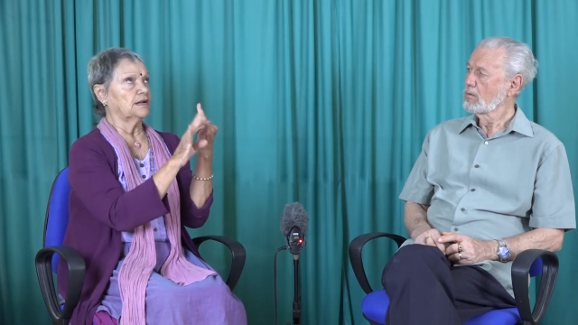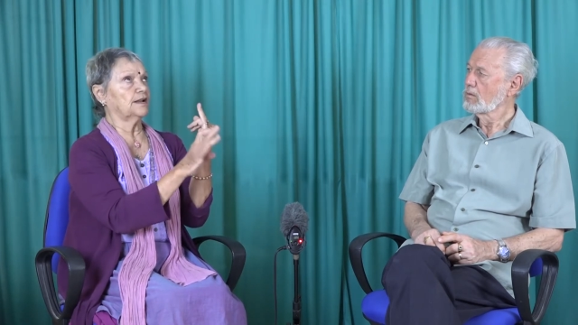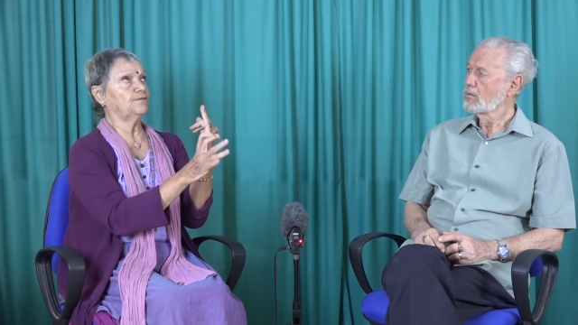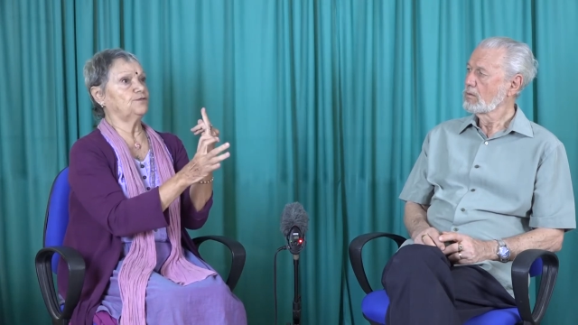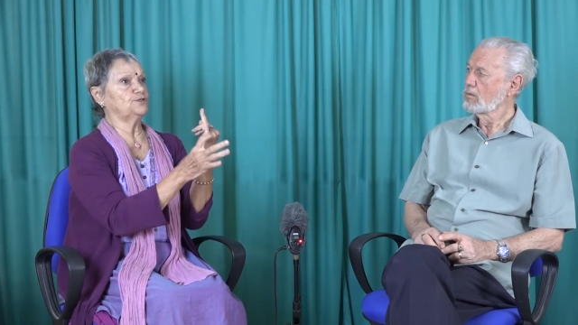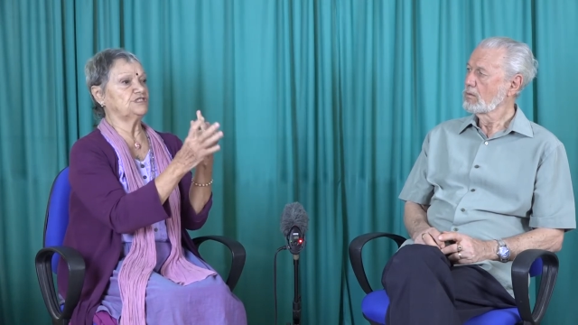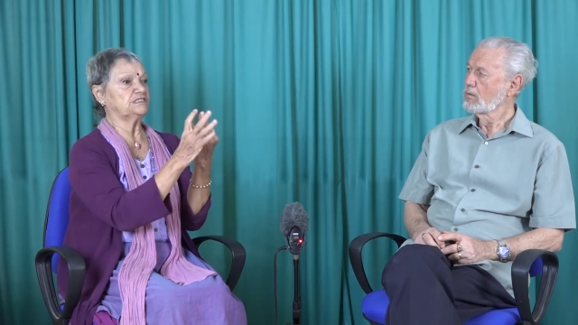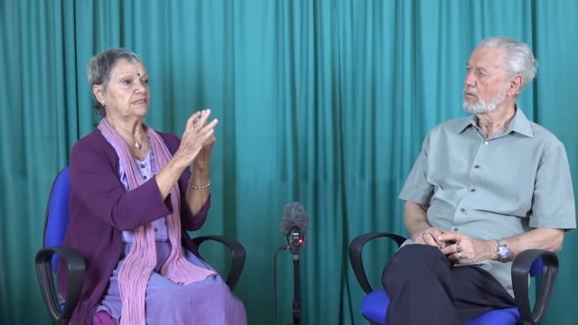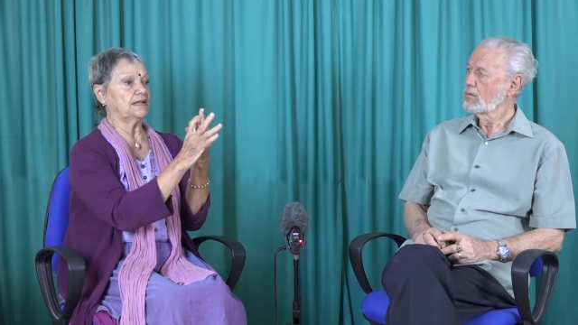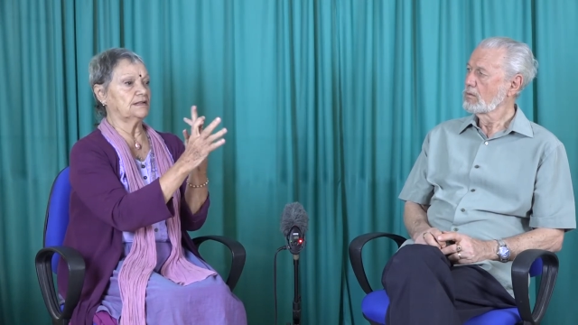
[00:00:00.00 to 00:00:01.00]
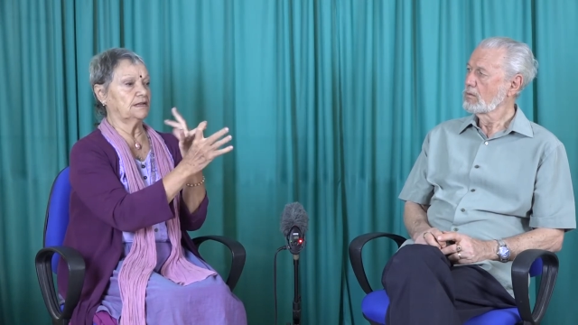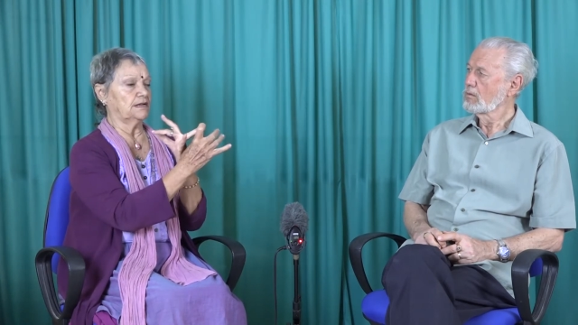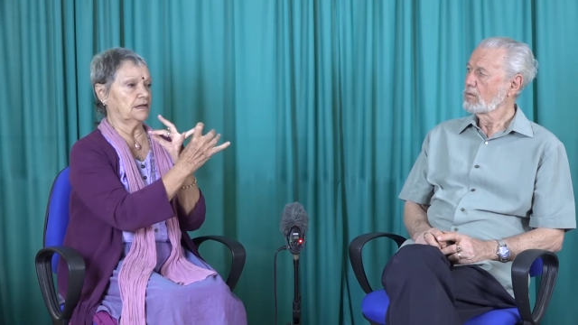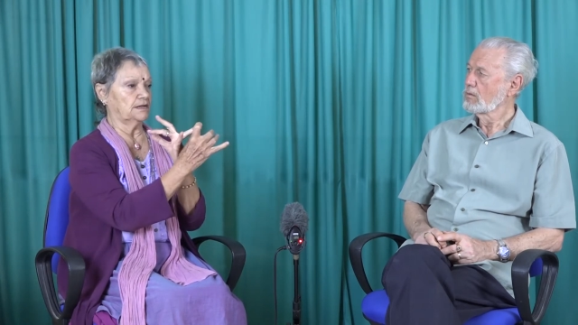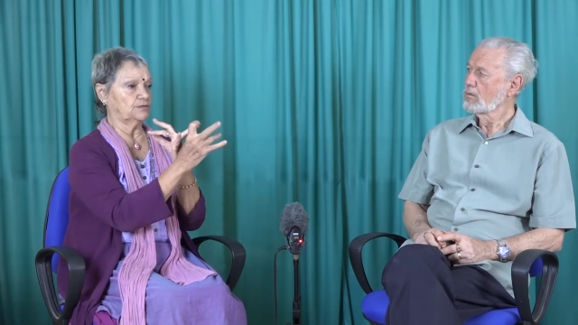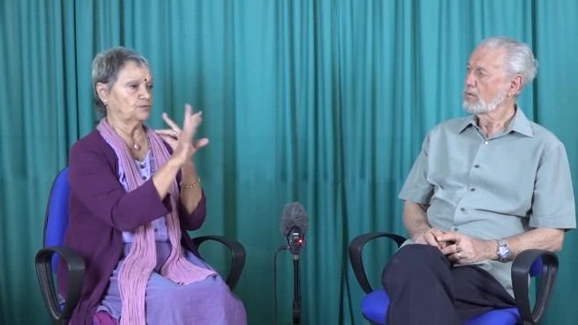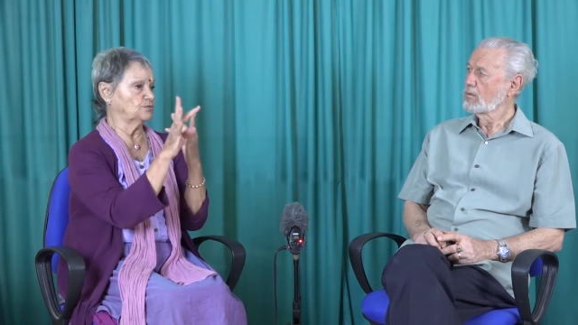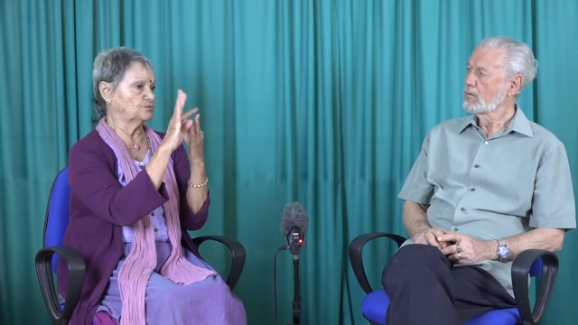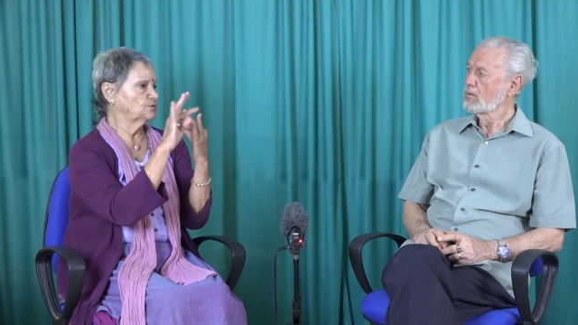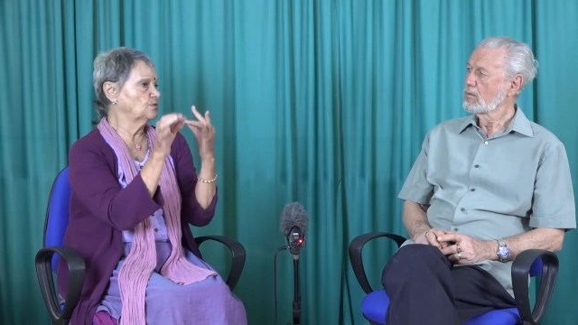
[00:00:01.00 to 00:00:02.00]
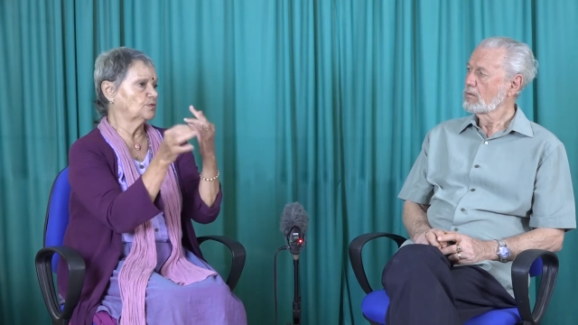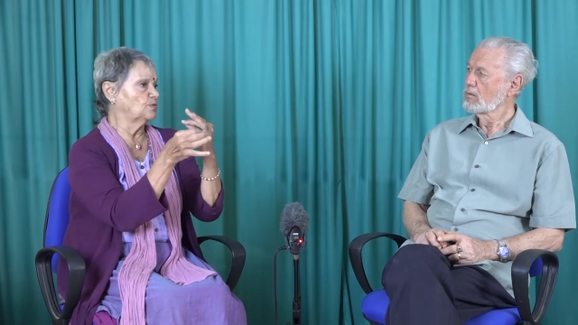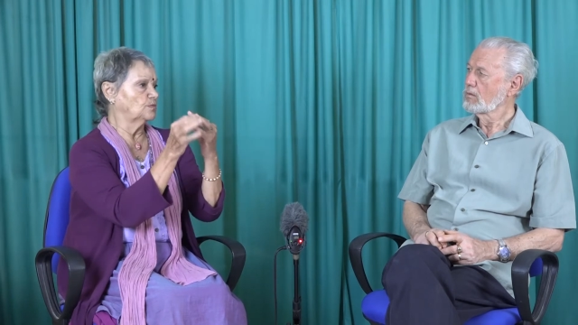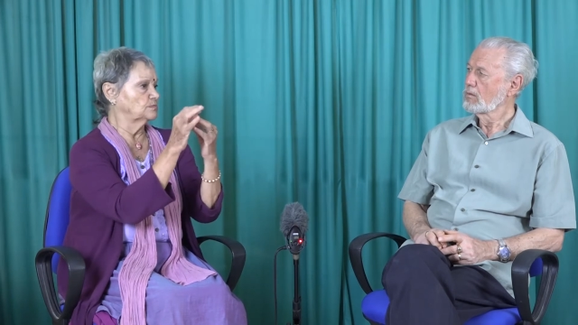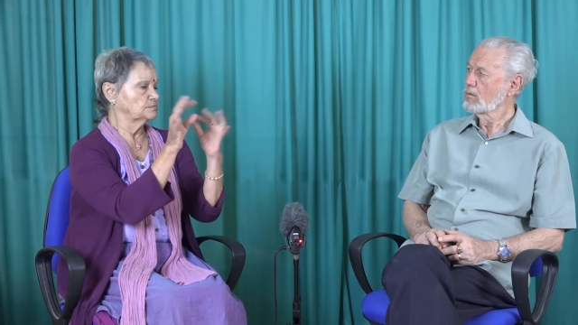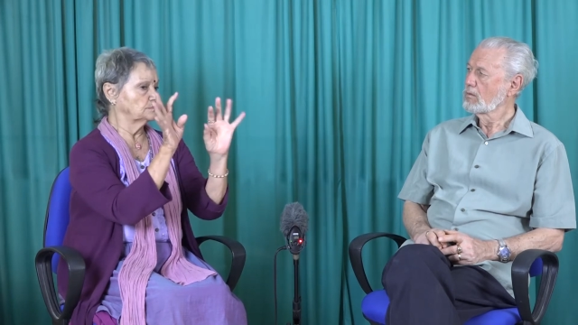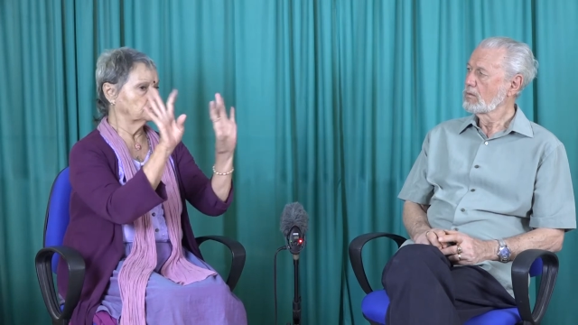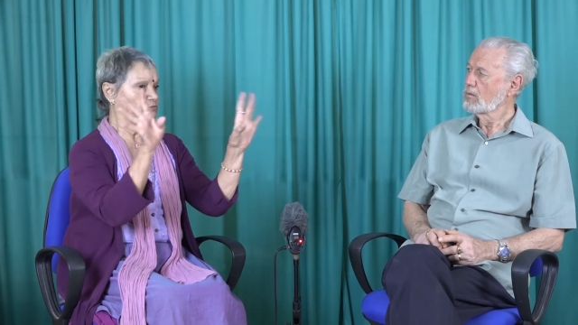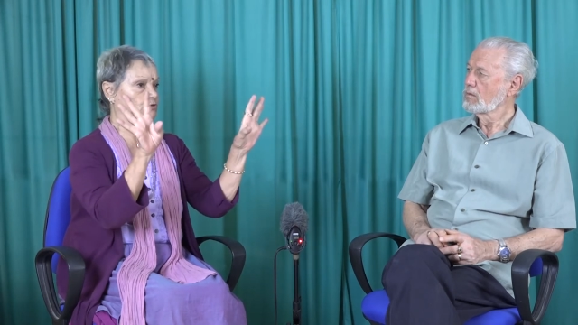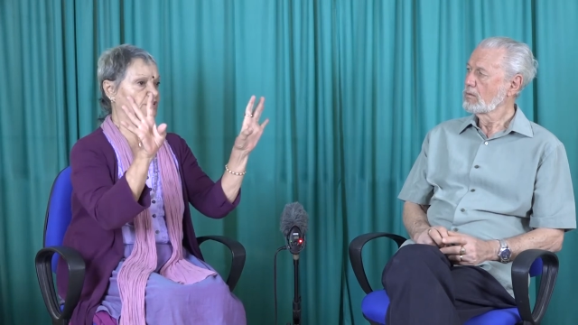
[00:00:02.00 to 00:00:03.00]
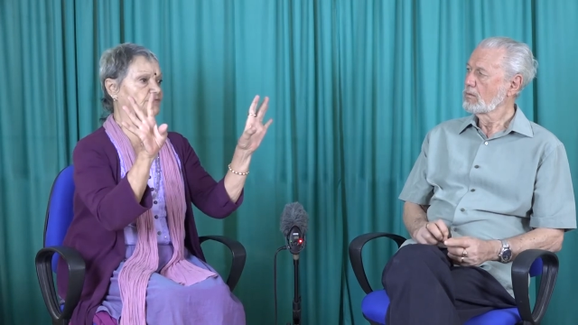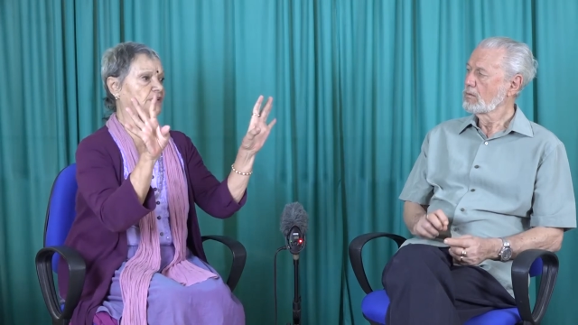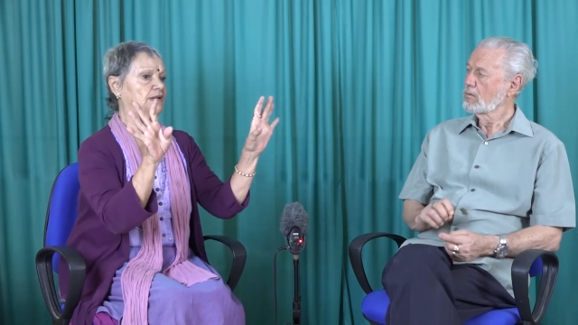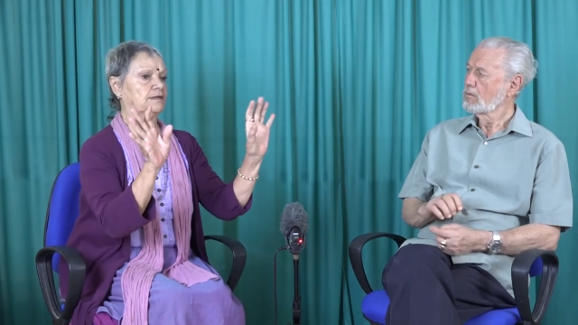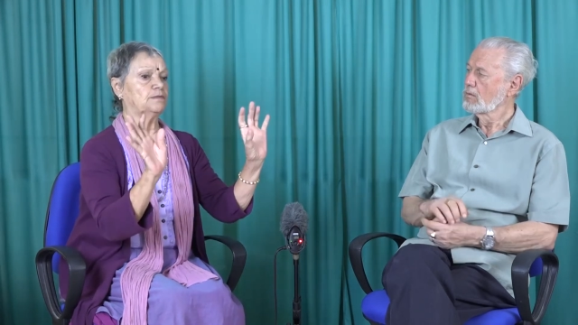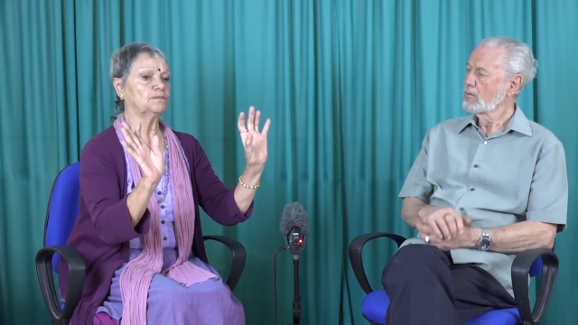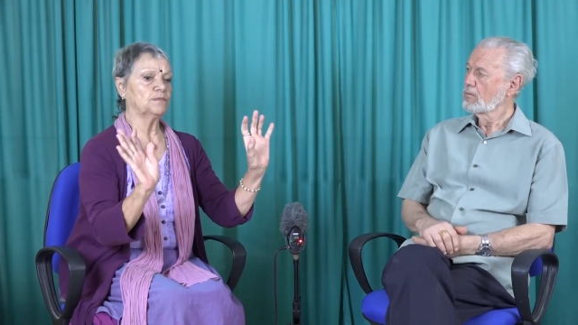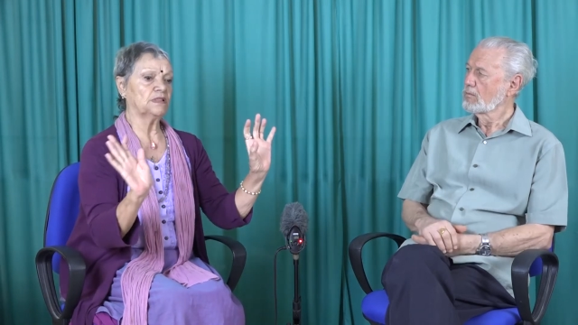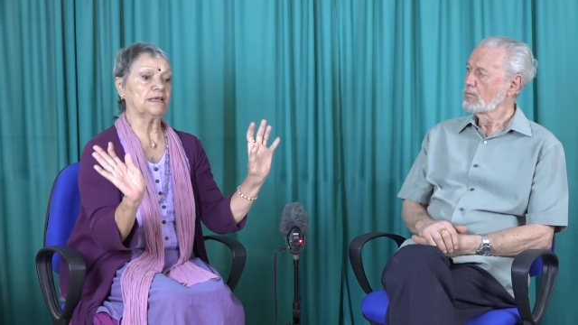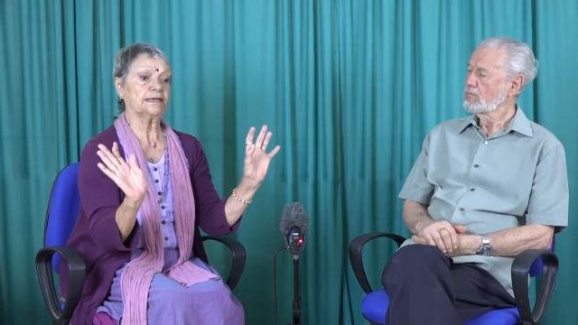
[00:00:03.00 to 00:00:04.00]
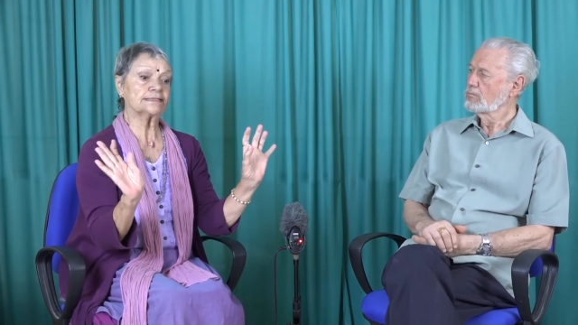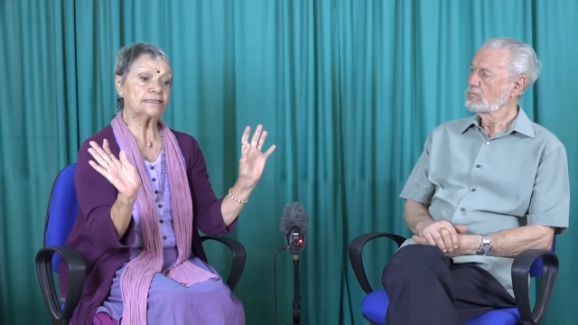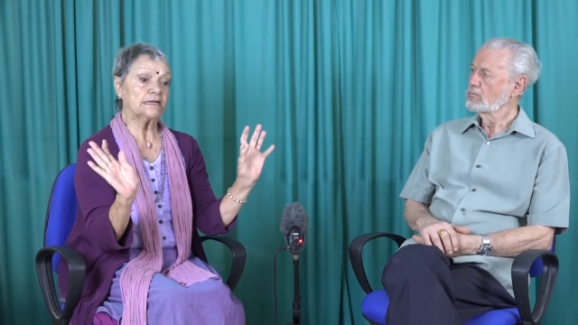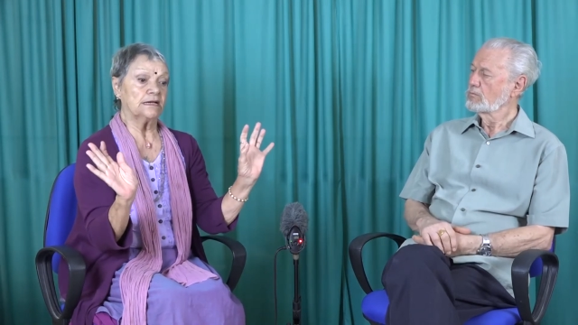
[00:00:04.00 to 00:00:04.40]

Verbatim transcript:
Speaker 1: refugees and uh, two, two, two different things.